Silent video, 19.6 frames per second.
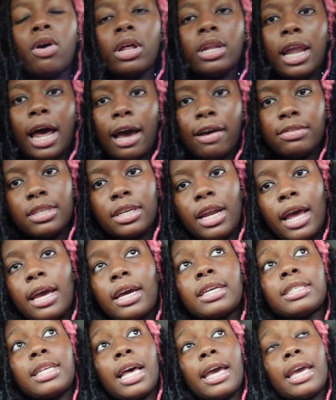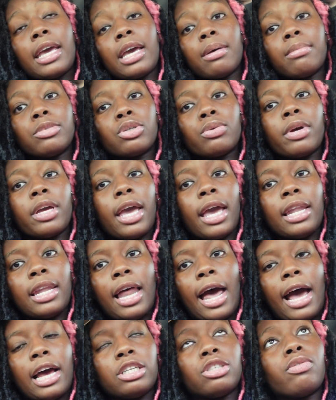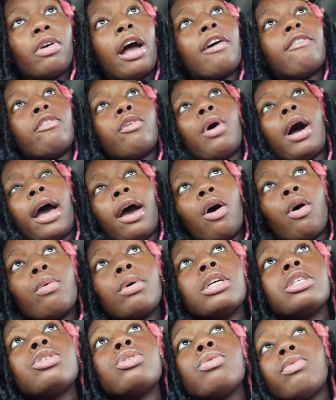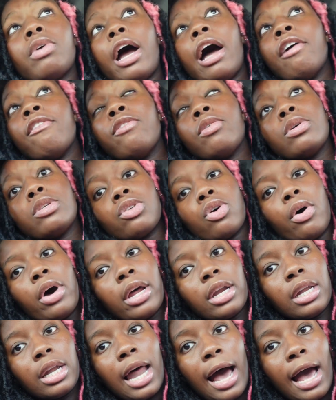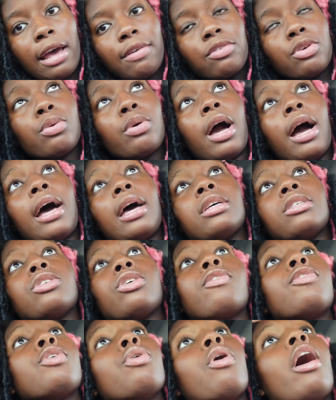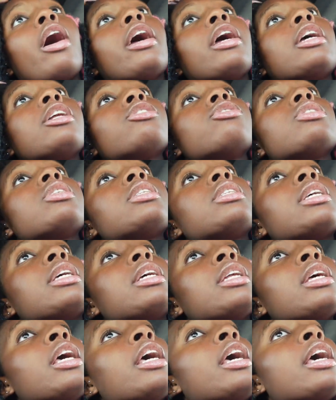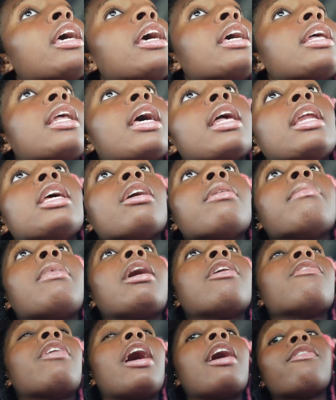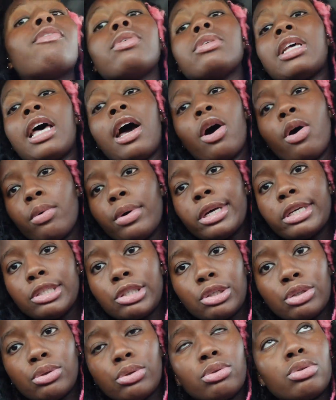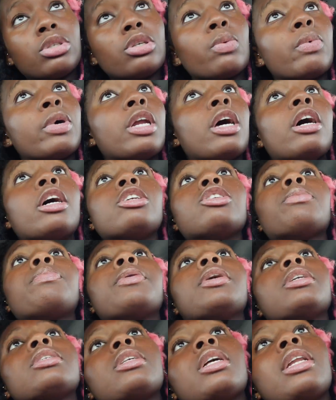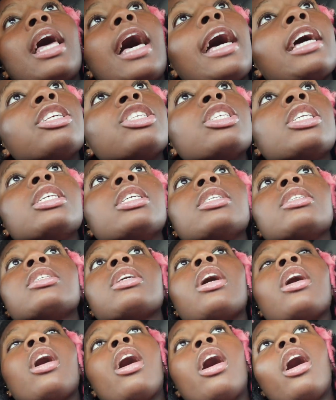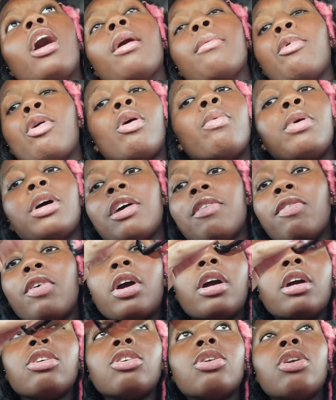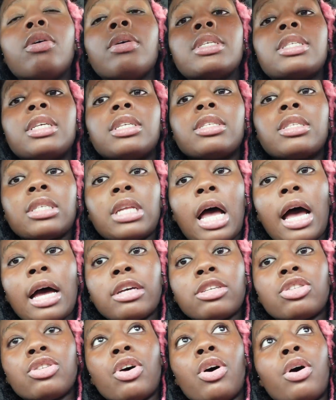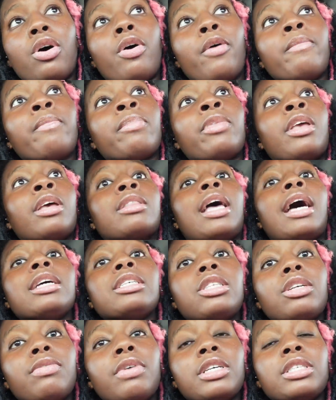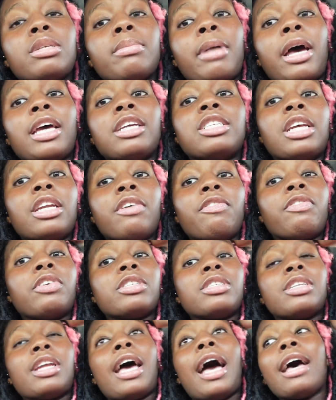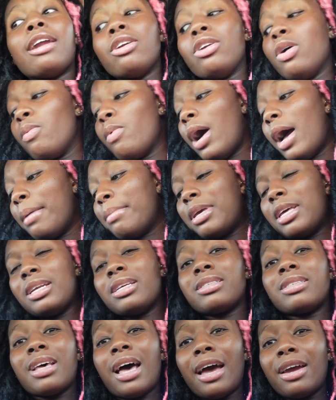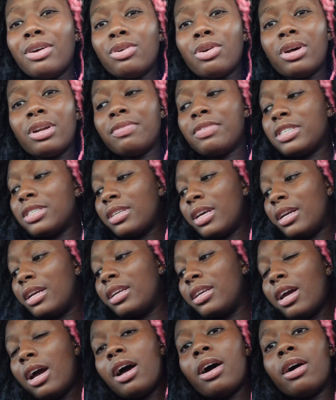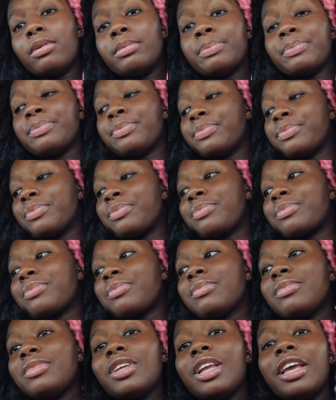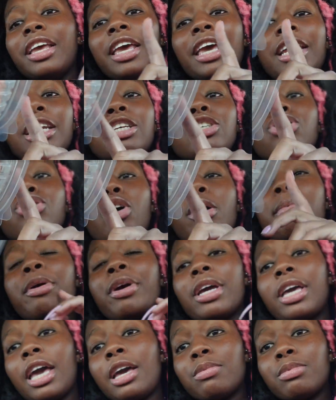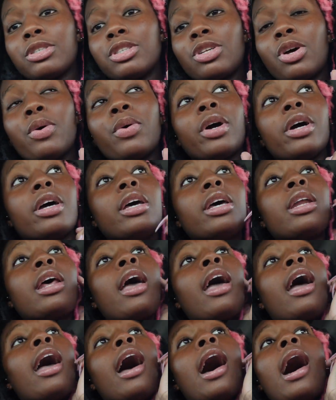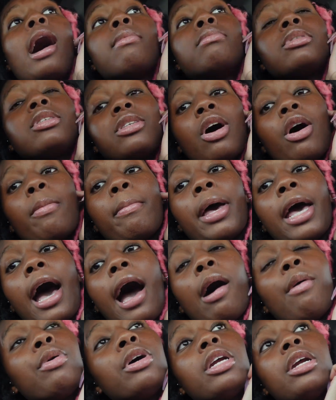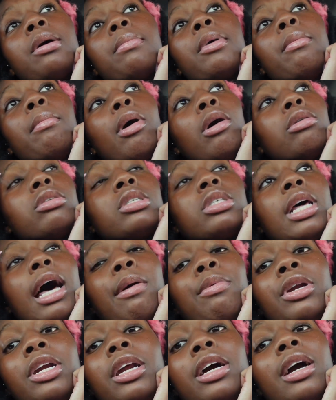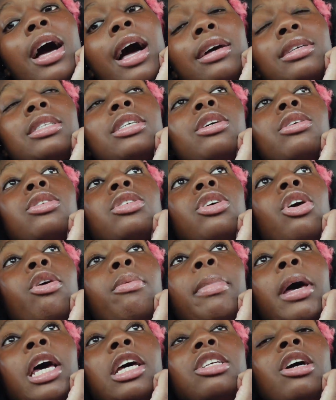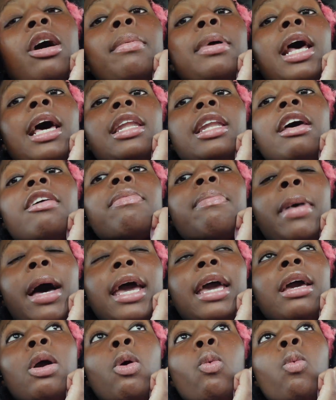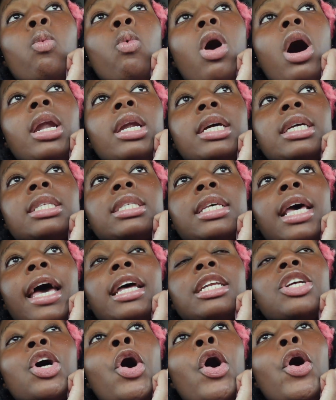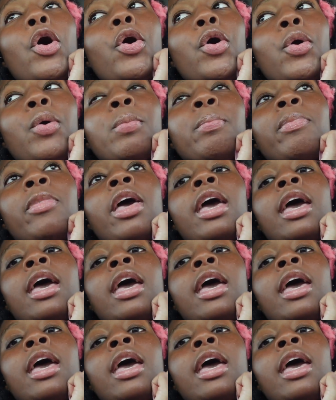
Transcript: on live tonight because I am doing a lash raffle. I always do raffles on live, you guys. So if you are interested in any of my raffles, I always do to win 100 pairs of lashes or whatever, you know, is in stock. So that's the rest of my agenda for tonight. I don't know why I'm getting tired all of a sudden, y'all. And this strawberry cake was so good. I'm so mad. I wanted a mimosa. I wanted a cocktail so bad, y'all. But I left my wallet at home.